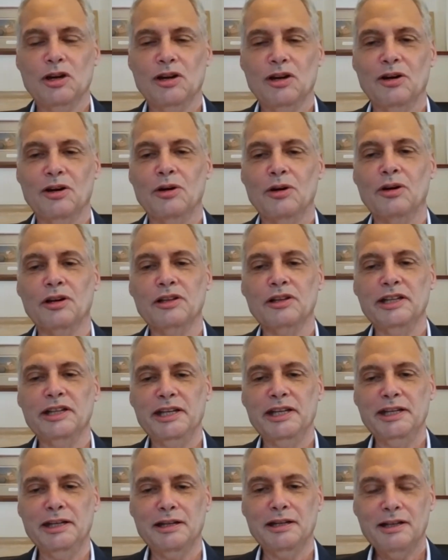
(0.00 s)

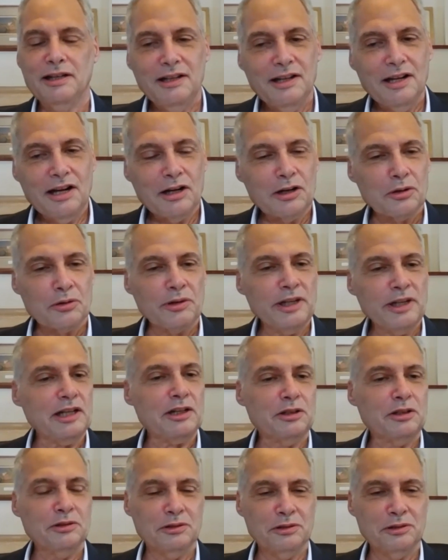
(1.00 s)
early
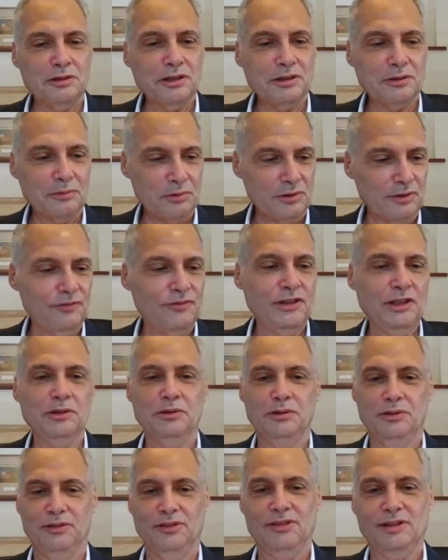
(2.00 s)
critical
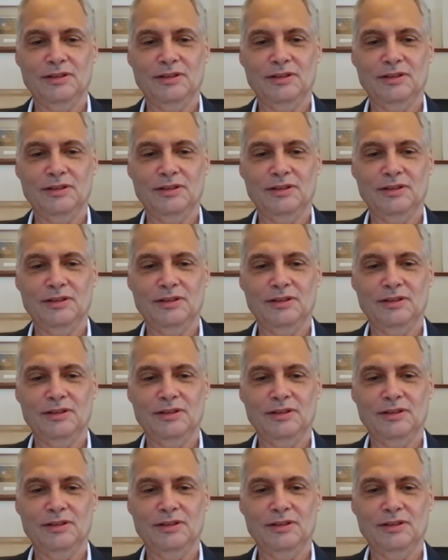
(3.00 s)
reviews.